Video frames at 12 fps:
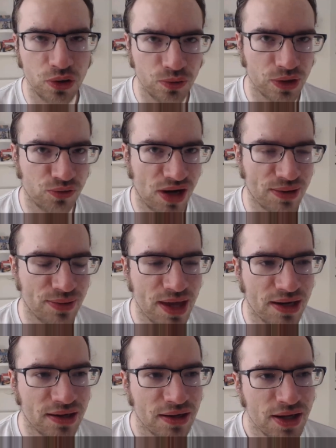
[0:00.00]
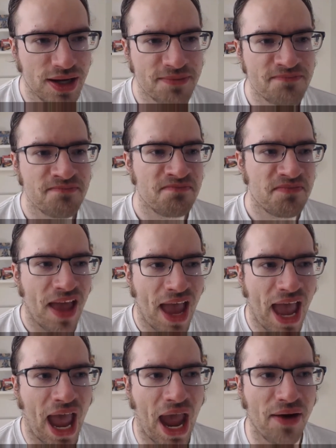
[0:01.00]
to Logan right then,
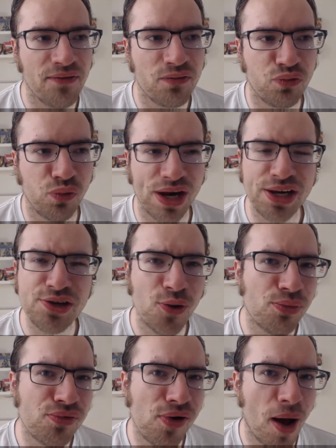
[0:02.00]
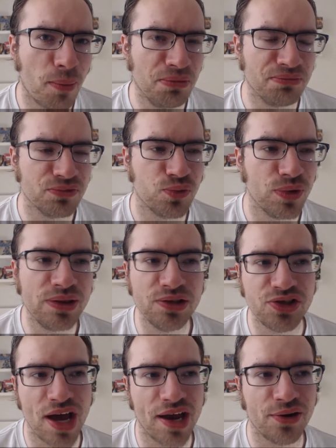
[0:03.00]
have radio problems with
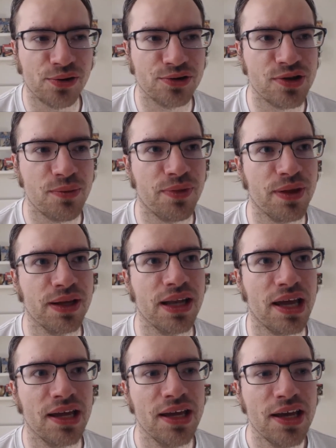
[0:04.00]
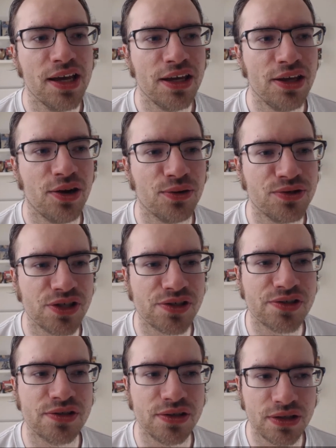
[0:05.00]
the jet or something like, you know,
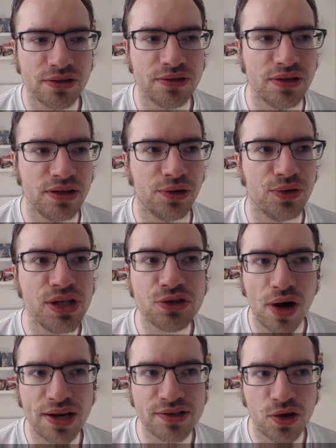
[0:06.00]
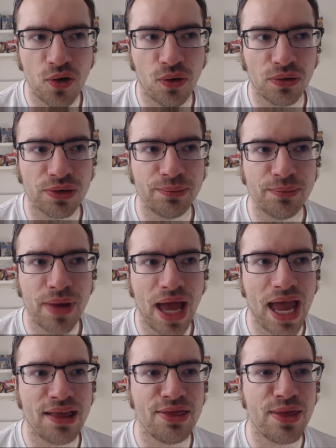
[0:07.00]
just, you know, he tries to call them
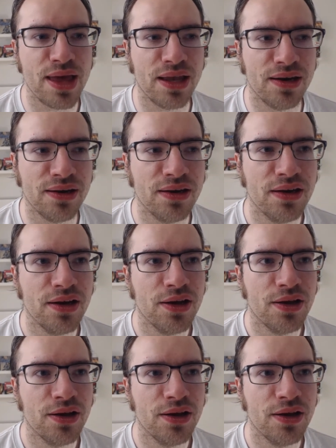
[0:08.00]
and then